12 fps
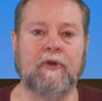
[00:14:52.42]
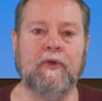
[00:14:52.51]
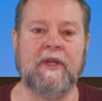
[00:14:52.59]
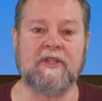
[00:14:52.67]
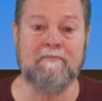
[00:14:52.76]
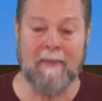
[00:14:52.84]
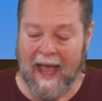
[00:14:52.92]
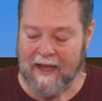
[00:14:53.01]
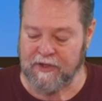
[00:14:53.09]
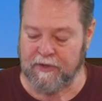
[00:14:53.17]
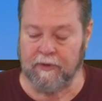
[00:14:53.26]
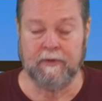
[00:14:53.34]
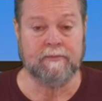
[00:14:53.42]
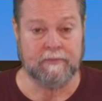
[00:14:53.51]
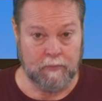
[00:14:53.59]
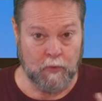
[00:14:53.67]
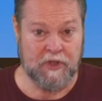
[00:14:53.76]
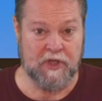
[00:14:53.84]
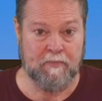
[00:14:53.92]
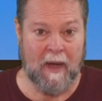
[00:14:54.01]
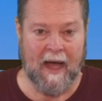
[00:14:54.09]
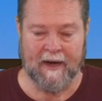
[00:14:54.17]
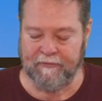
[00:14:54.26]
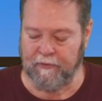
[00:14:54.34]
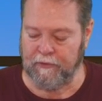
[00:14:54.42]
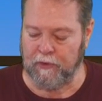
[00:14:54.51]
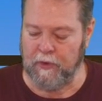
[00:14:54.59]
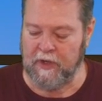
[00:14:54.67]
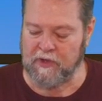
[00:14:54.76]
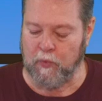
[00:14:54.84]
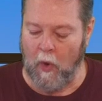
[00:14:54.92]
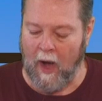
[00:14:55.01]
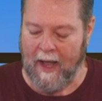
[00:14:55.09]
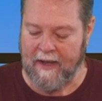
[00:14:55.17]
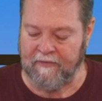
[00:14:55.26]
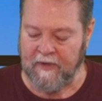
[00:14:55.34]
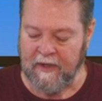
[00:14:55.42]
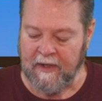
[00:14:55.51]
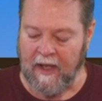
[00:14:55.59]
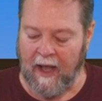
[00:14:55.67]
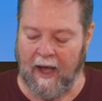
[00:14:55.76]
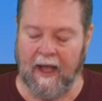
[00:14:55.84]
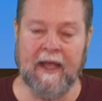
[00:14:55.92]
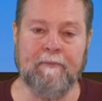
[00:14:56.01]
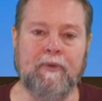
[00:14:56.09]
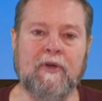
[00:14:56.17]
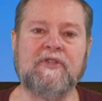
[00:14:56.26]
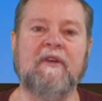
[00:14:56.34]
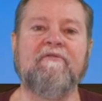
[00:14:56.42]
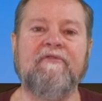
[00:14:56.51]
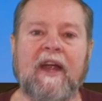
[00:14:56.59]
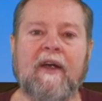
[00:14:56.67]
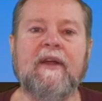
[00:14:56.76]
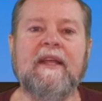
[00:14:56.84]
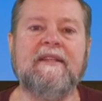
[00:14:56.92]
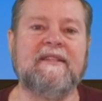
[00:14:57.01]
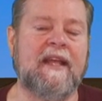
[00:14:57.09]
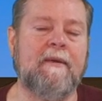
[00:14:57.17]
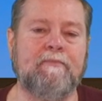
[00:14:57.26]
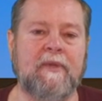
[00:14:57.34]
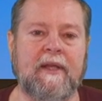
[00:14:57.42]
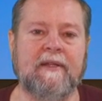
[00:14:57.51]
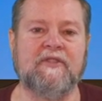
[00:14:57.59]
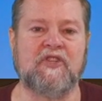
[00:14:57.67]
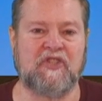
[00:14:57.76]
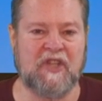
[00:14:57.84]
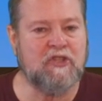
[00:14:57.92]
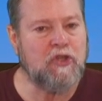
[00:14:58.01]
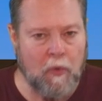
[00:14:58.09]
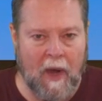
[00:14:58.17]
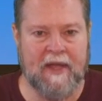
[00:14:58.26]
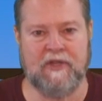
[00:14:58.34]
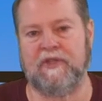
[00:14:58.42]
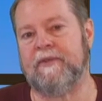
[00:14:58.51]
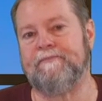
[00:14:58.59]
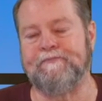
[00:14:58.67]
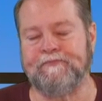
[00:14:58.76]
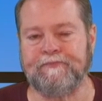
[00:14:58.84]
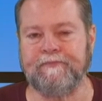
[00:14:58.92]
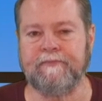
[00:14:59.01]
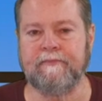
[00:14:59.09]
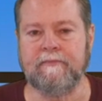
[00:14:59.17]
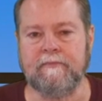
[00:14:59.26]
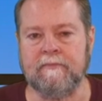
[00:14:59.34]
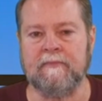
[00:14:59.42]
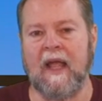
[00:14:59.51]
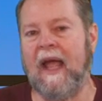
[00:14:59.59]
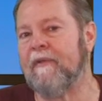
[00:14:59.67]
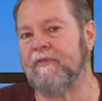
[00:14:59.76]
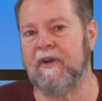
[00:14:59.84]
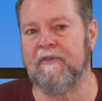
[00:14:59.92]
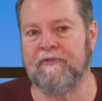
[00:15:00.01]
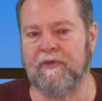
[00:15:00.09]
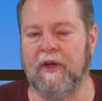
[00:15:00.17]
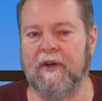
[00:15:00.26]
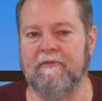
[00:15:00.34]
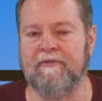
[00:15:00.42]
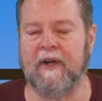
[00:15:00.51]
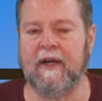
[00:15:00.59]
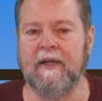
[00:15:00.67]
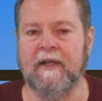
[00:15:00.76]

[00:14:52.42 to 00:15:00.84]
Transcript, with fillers: through his master, which is Potiphar, through his wife, uh, and puts a very tempting situation out there in front of, uh,